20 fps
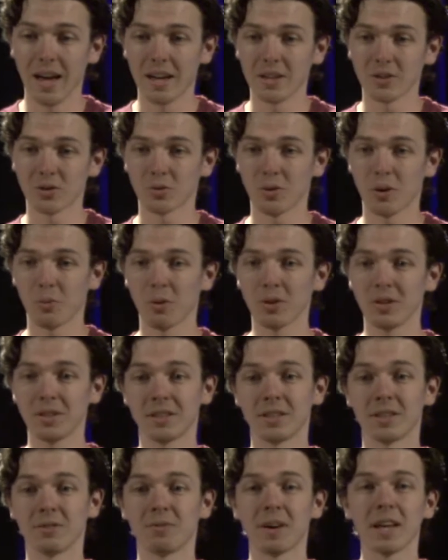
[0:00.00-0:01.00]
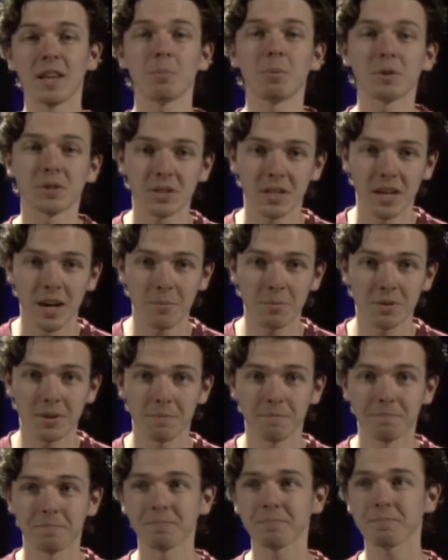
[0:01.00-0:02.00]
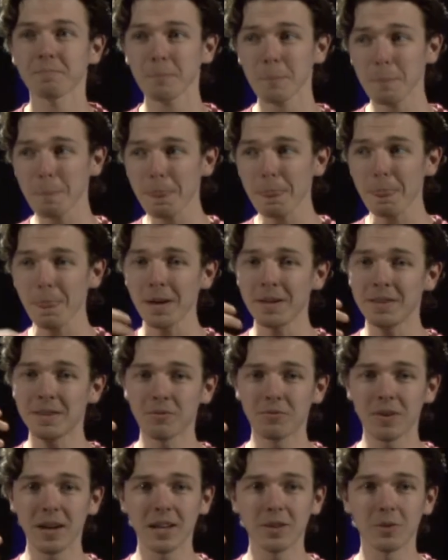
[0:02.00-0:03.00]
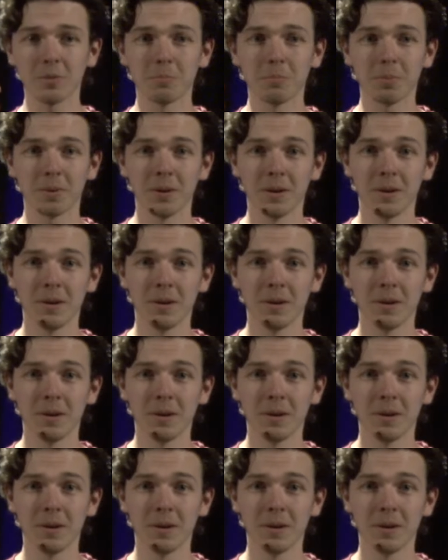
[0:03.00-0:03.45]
So I want you to develop a script, develop